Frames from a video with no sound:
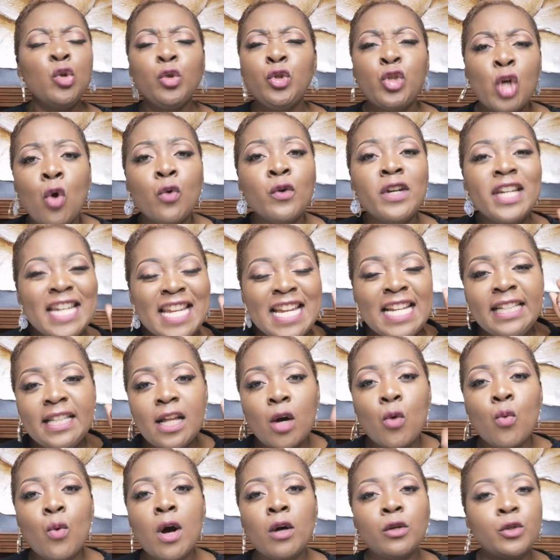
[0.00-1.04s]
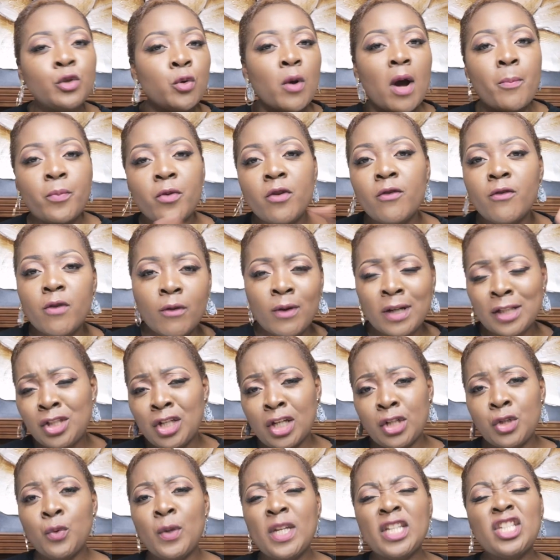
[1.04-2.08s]
You don't need the world to approve of
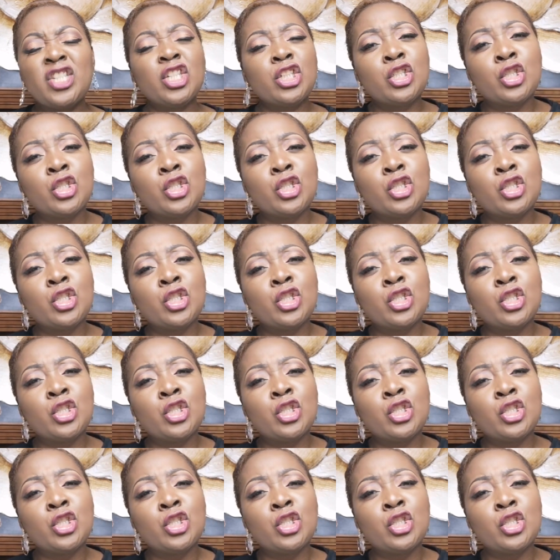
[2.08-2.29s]
what you're doing.